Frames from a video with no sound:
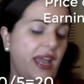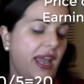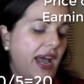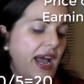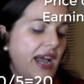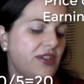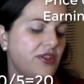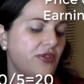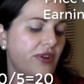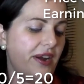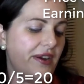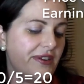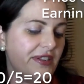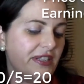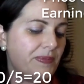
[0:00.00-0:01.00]
and your
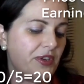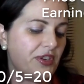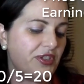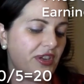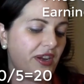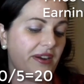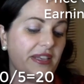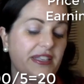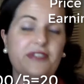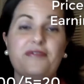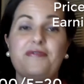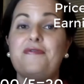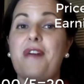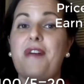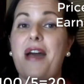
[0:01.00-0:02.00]
earnings per share is
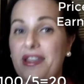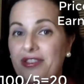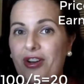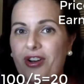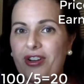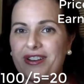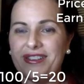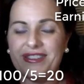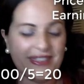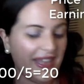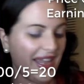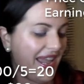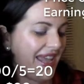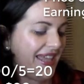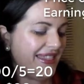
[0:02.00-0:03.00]
$5,
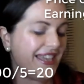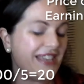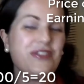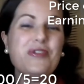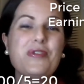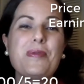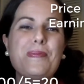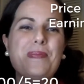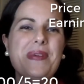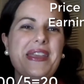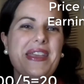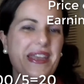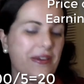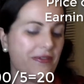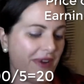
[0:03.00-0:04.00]
then your
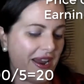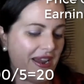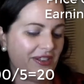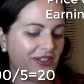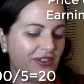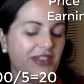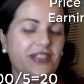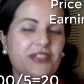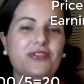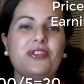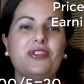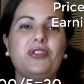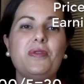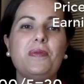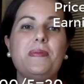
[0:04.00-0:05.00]
PE ratio is
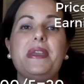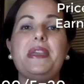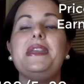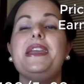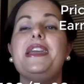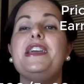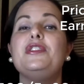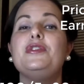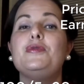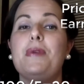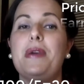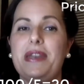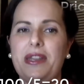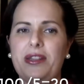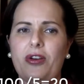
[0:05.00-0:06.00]
going to be
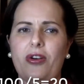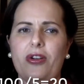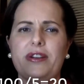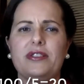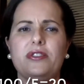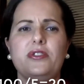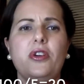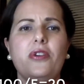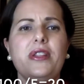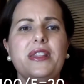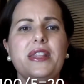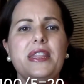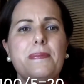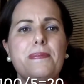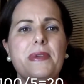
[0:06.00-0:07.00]
$20. Notice
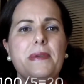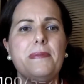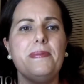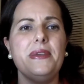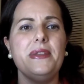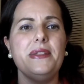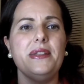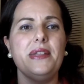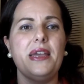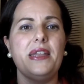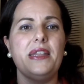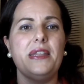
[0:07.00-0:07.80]
that the